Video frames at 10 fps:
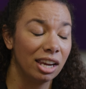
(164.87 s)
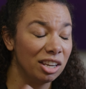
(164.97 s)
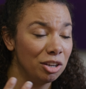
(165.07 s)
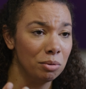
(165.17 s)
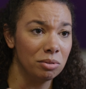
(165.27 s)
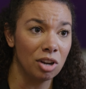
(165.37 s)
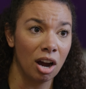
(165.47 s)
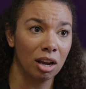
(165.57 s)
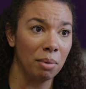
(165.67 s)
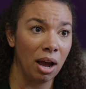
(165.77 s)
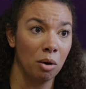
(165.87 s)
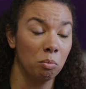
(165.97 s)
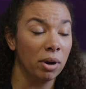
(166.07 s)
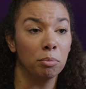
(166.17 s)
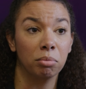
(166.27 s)
can you talk
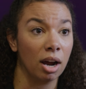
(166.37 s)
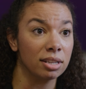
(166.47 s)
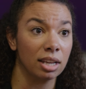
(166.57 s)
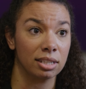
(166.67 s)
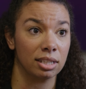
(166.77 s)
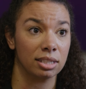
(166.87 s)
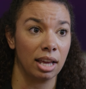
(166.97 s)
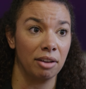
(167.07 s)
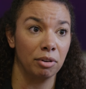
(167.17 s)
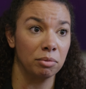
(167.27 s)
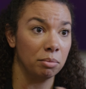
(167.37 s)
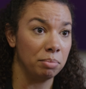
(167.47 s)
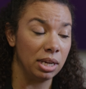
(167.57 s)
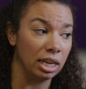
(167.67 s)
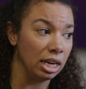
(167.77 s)
about what your process is that from the
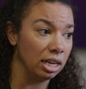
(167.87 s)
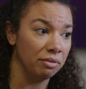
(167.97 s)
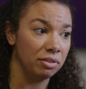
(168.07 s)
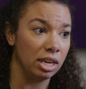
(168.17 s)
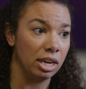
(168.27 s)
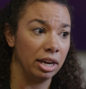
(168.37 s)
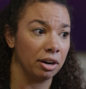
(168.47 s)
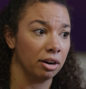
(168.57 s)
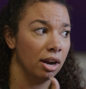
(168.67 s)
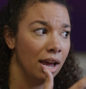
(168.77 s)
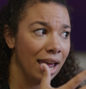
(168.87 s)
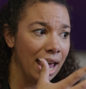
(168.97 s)
beginning of the year